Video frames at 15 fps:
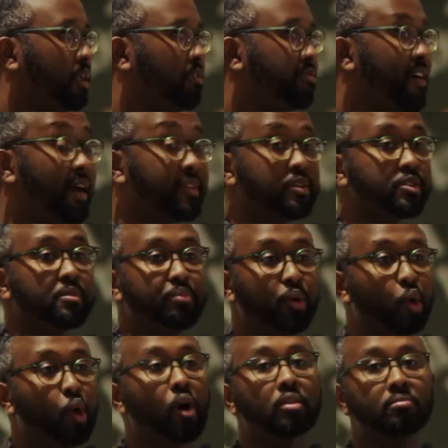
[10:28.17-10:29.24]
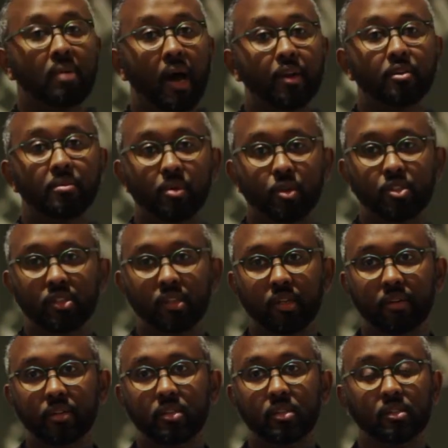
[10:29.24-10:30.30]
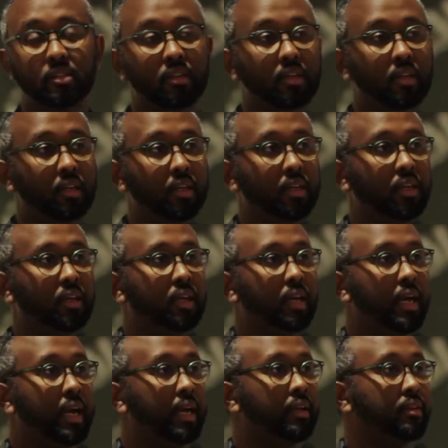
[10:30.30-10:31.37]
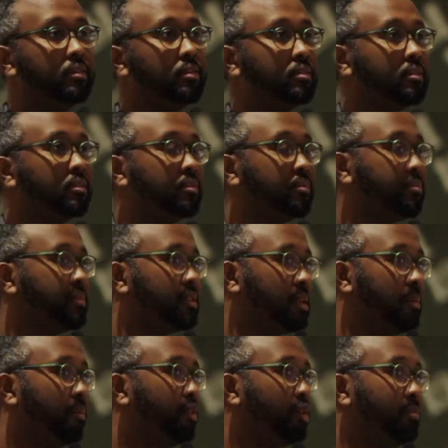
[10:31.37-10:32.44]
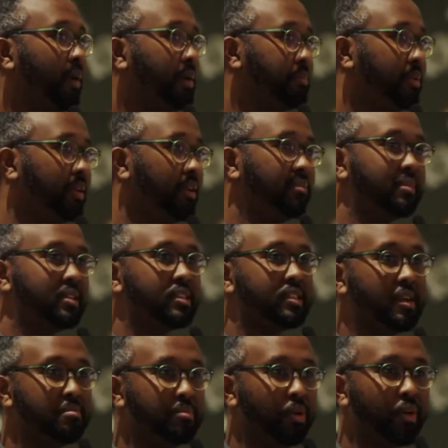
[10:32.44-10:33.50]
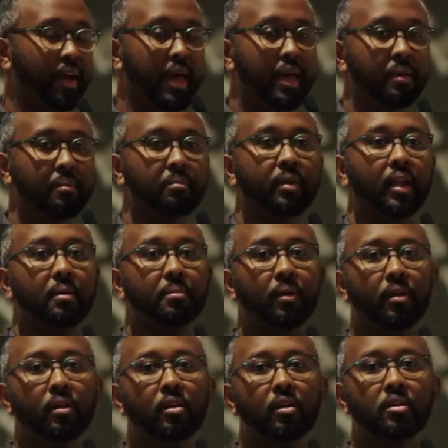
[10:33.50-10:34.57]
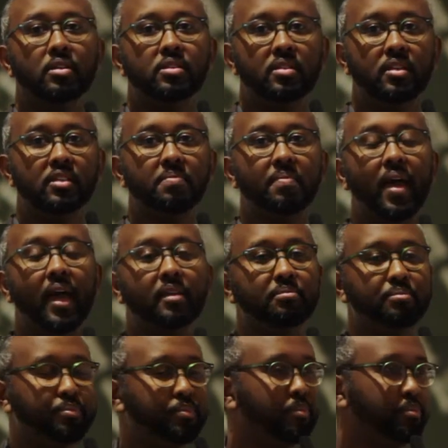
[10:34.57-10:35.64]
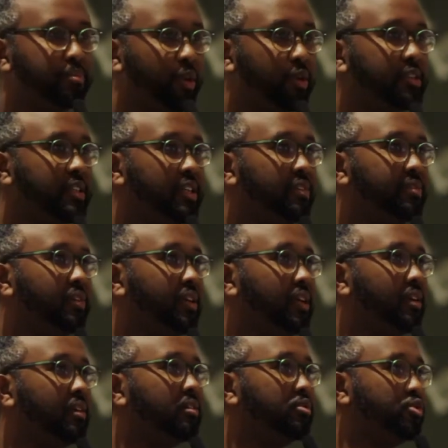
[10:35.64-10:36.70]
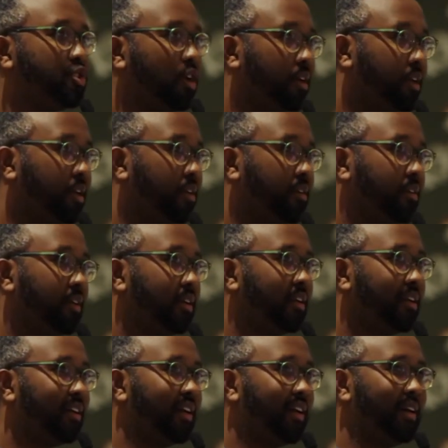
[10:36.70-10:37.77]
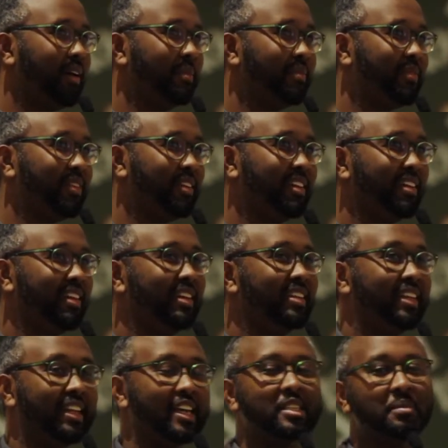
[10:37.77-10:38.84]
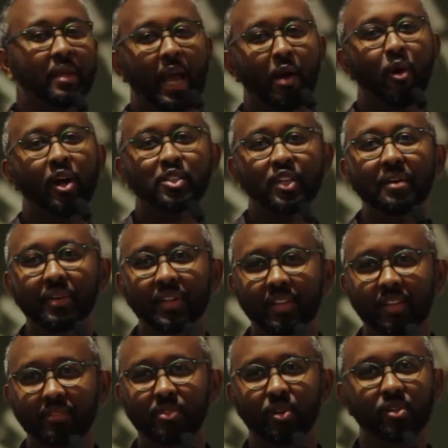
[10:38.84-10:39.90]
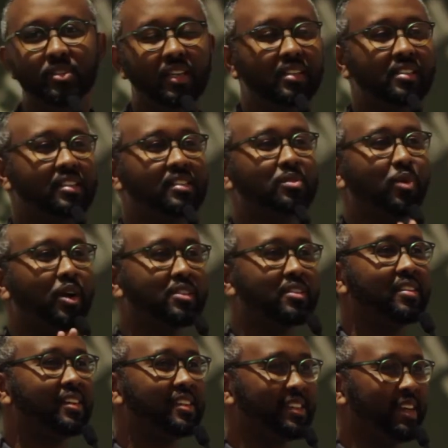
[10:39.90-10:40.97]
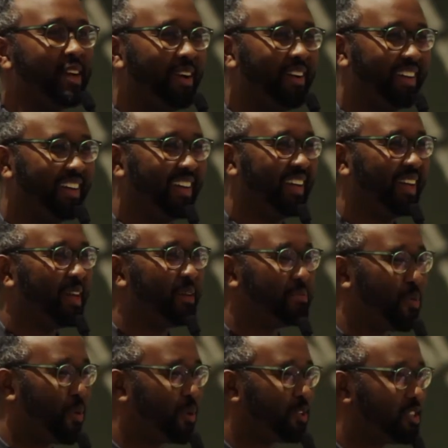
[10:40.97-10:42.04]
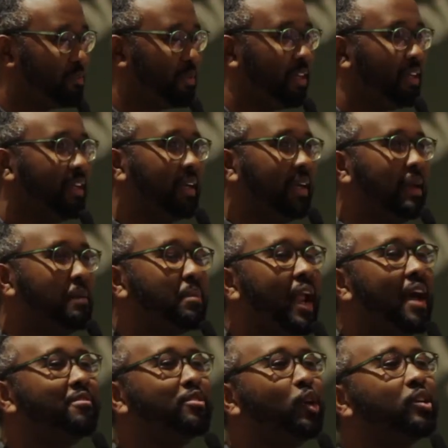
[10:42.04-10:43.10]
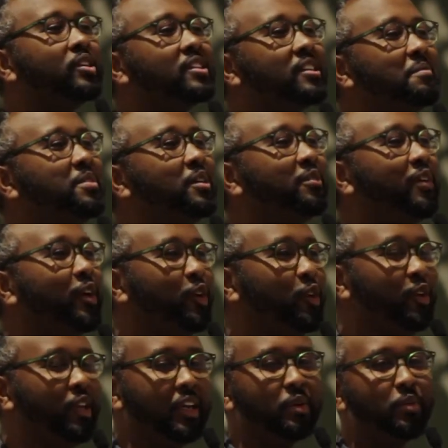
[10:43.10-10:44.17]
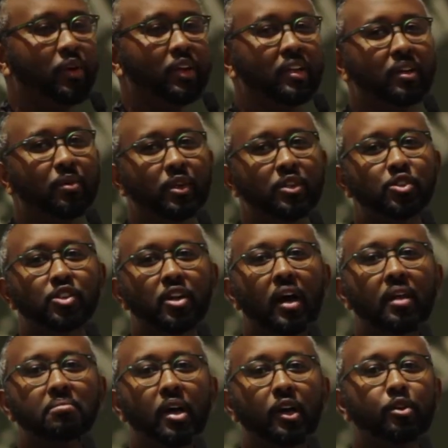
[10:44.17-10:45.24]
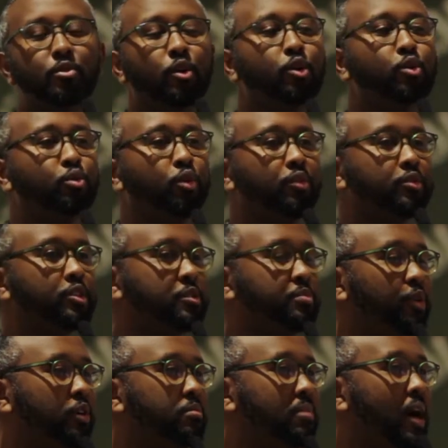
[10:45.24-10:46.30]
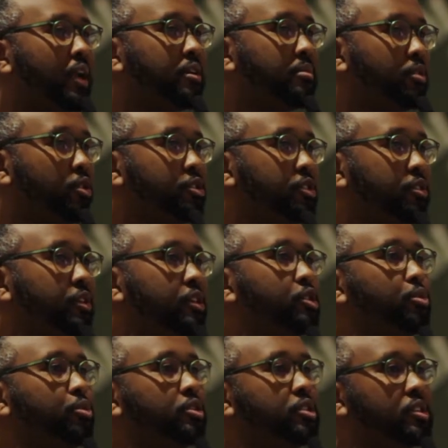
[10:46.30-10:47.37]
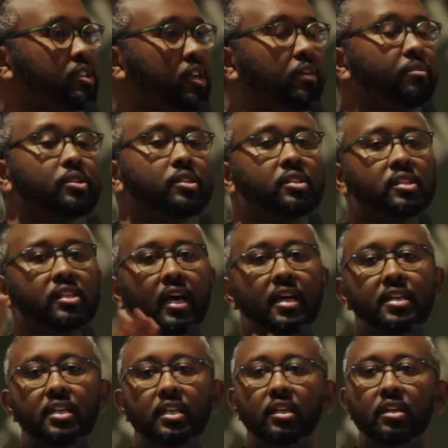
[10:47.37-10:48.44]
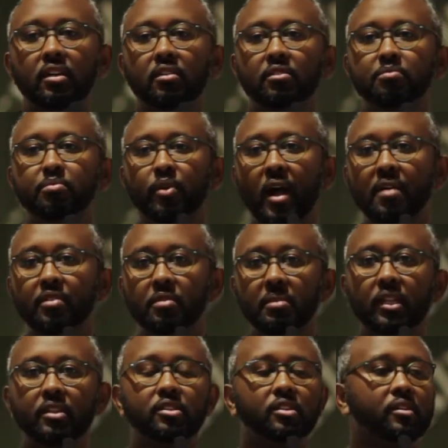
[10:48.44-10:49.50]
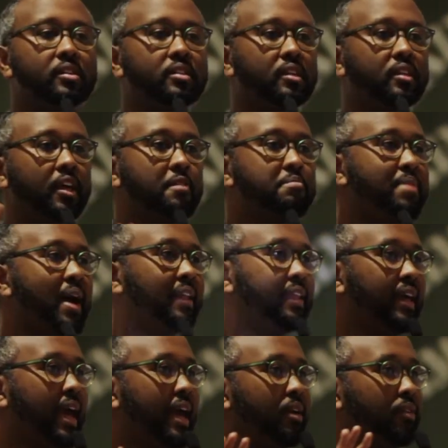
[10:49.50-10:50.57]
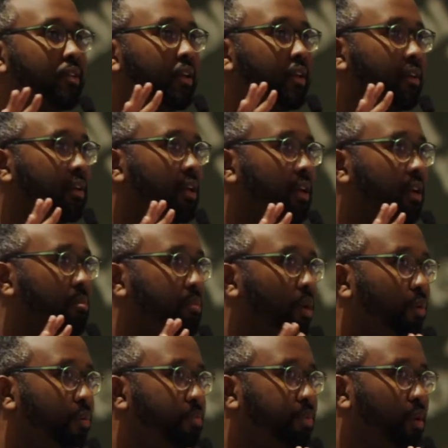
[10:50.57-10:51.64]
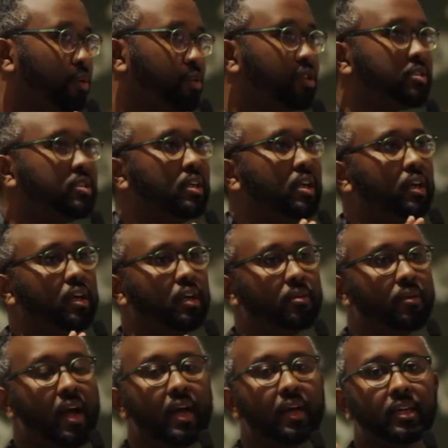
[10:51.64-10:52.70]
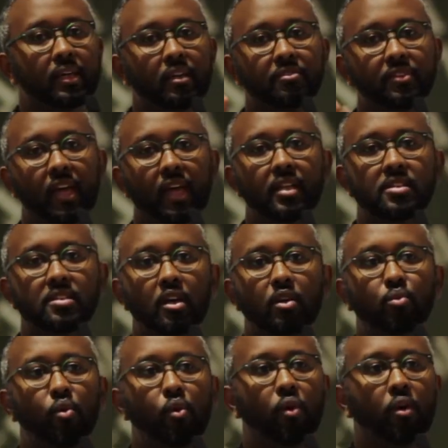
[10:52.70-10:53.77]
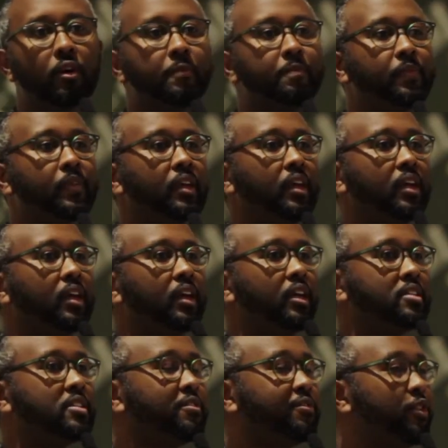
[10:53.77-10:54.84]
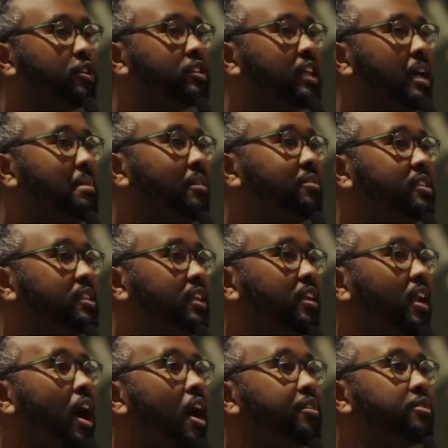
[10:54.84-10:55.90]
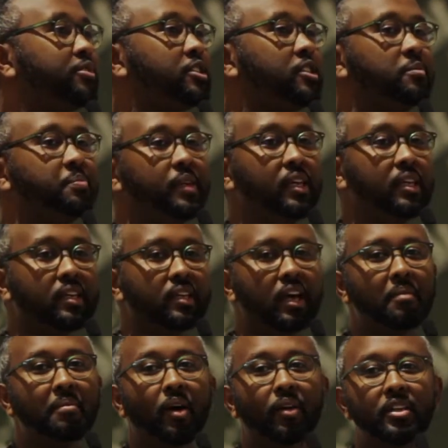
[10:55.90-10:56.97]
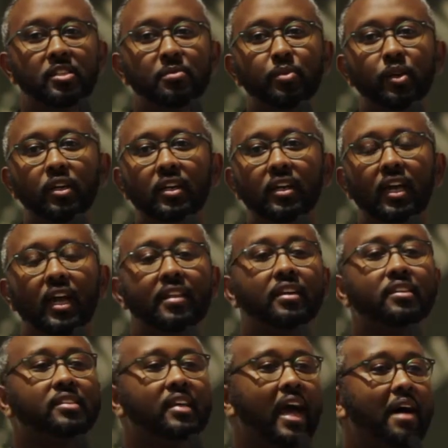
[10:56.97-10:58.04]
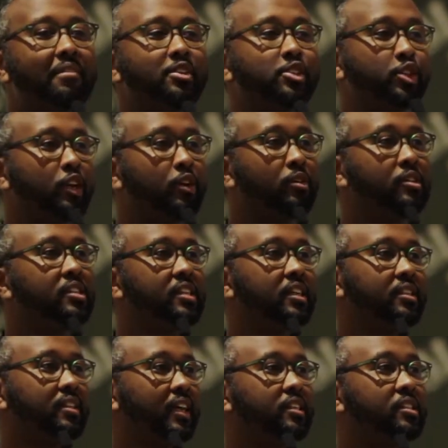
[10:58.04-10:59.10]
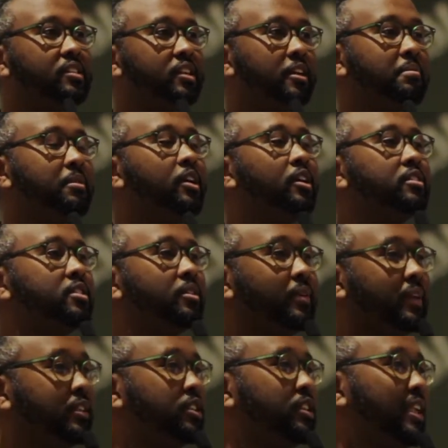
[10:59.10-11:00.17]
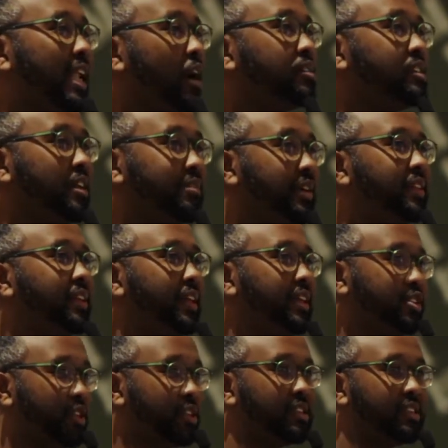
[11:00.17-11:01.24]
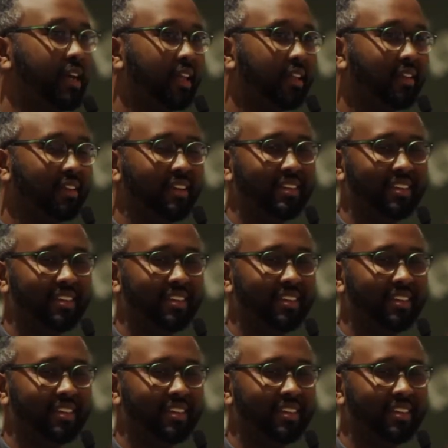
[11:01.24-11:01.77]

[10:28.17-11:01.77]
In fact, there's a book called Modern Mercenaries, and some of you might be in the same boat I am, but I'm a C-SPAN book TV junkie. That doesn't mean I watch everything, folks. I just watch things that are important to me. But I've noticed something very unique. When Sean McEnroy, who wrote this book, Modern Mercenaries, who discovers this idea of private militaries and the impact they had on the both post-Iraq and Afghanistan war, it's the first time I've seen an author speak about his book and then to have a general sit next to him to denounce everything he just said.